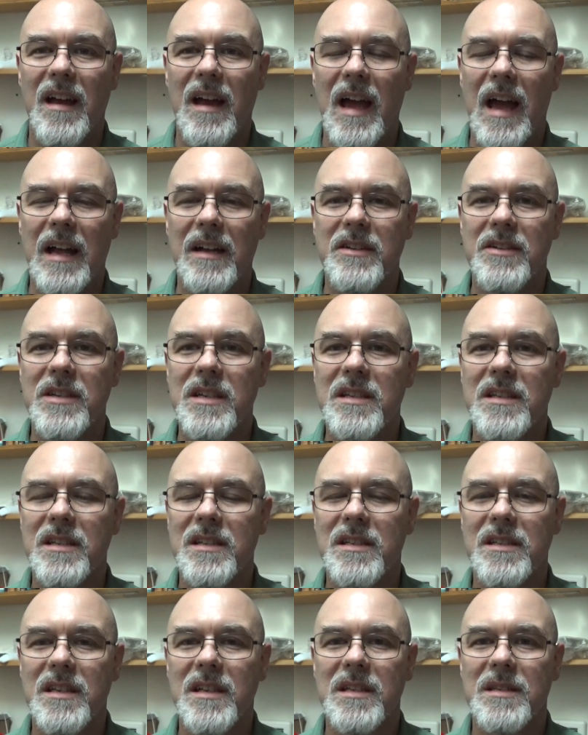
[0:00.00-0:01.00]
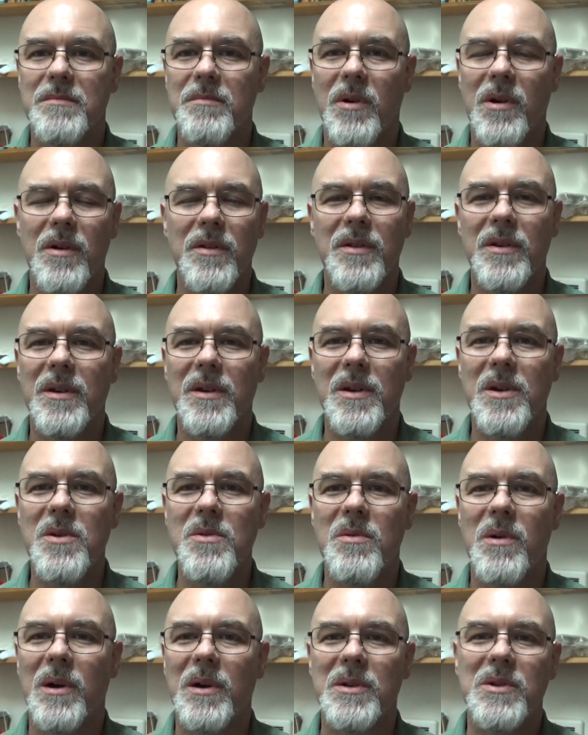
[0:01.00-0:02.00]
And Jesus says, Martha,
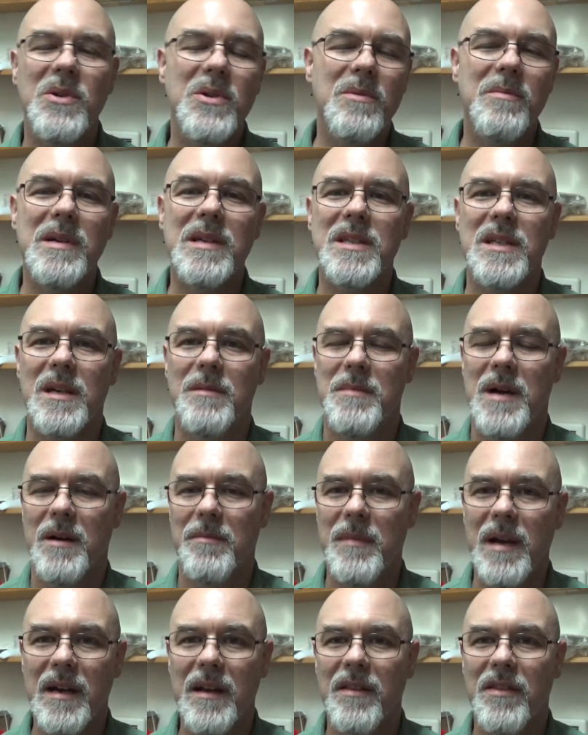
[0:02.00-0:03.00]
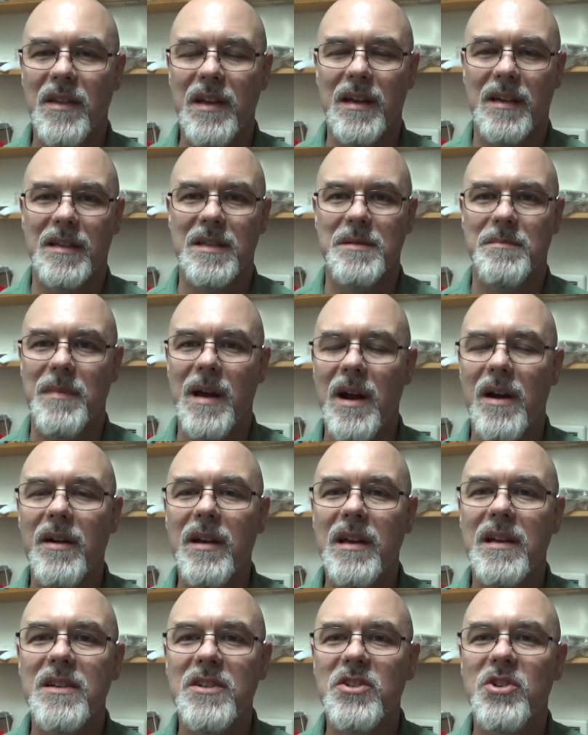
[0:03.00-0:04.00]
you are too busy about many things.
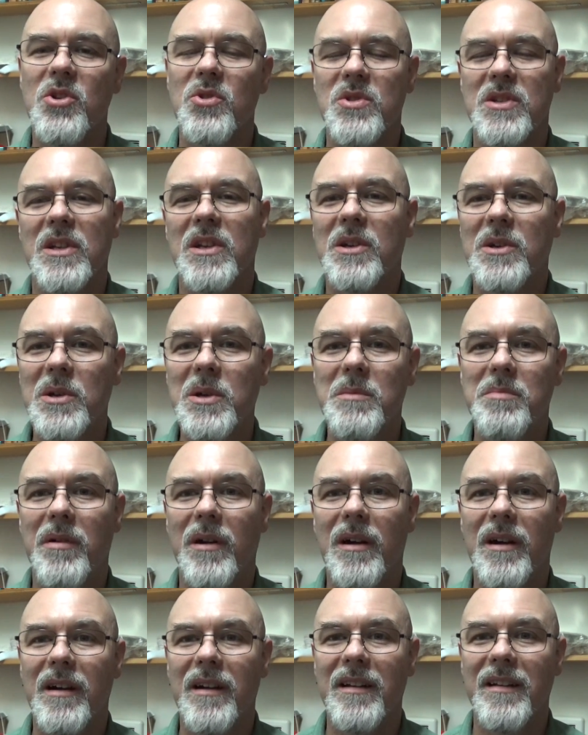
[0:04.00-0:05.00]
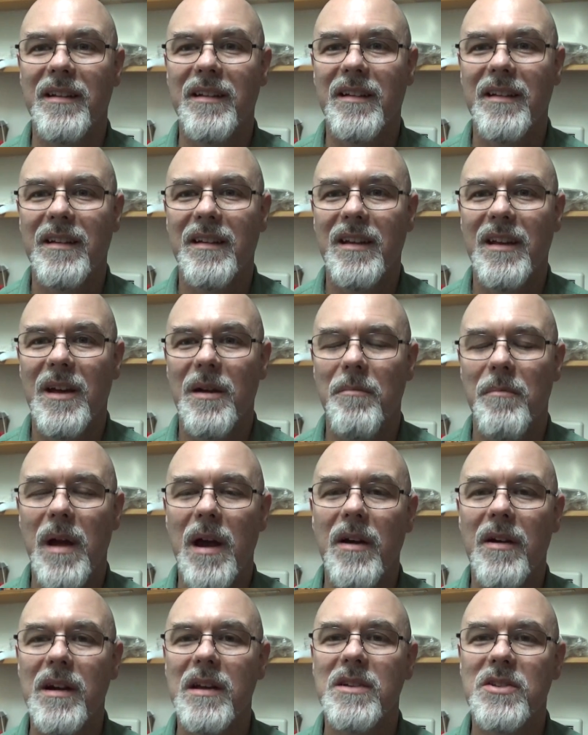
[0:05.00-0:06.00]
Mary has chosen the good part.
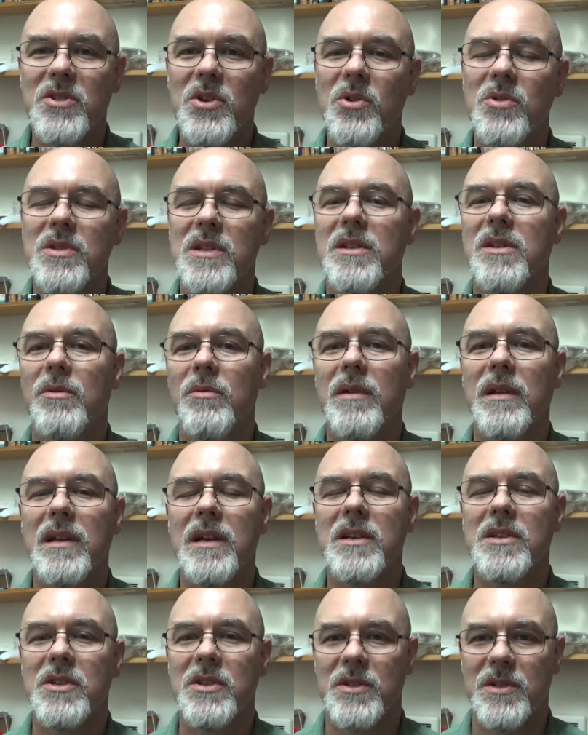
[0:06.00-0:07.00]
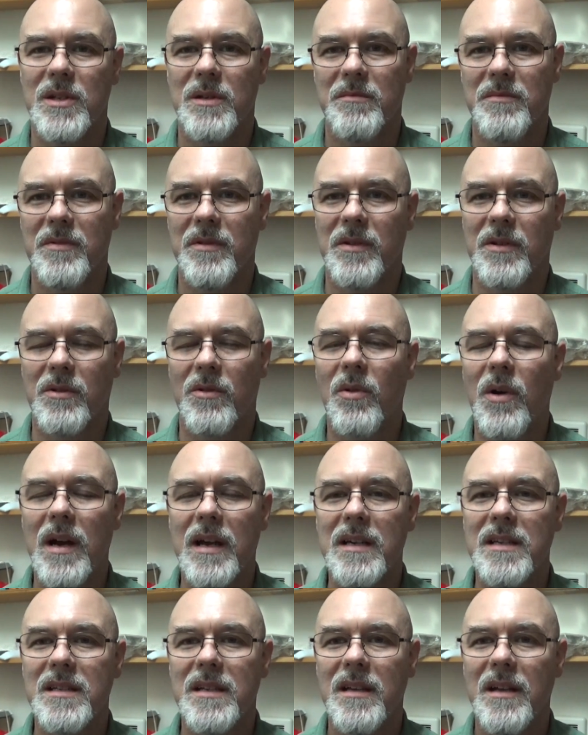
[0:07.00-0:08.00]
Mary has chosen the relationship with
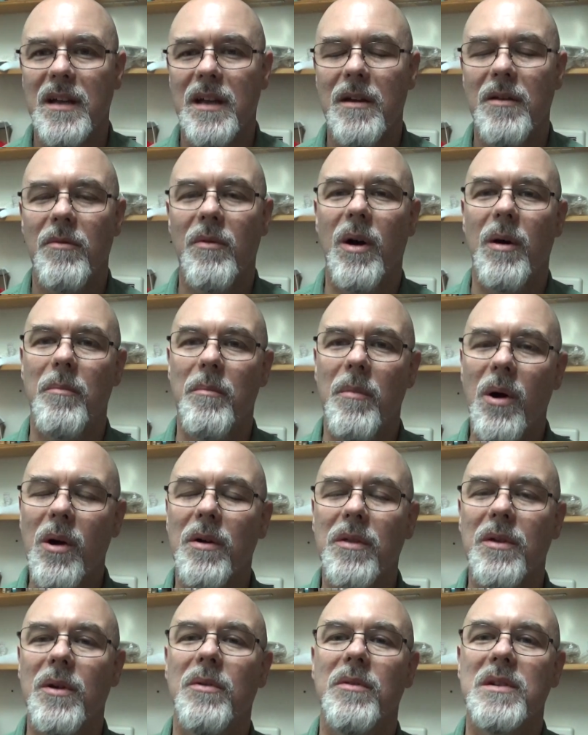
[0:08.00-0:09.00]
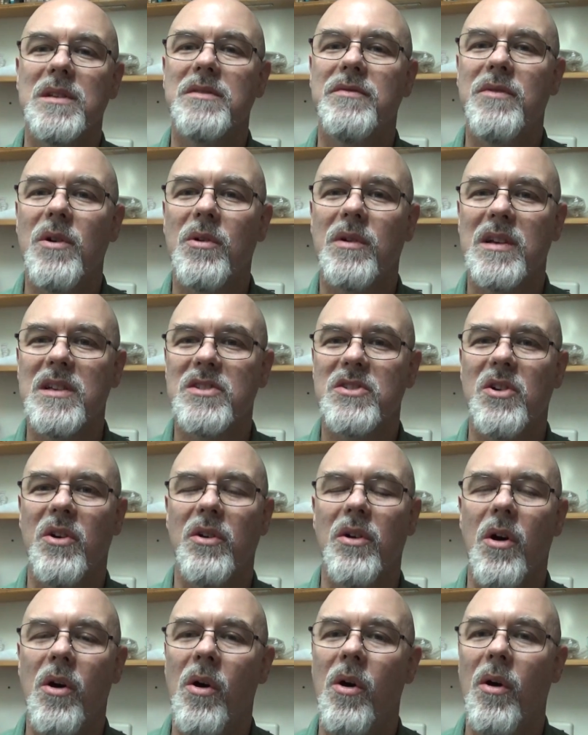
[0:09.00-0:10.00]
Christ, while Martha was focused on
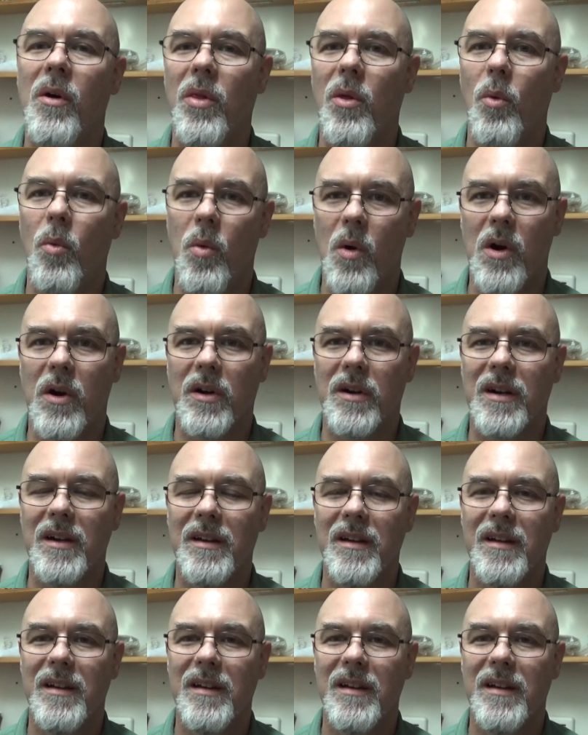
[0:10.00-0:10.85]
all the work.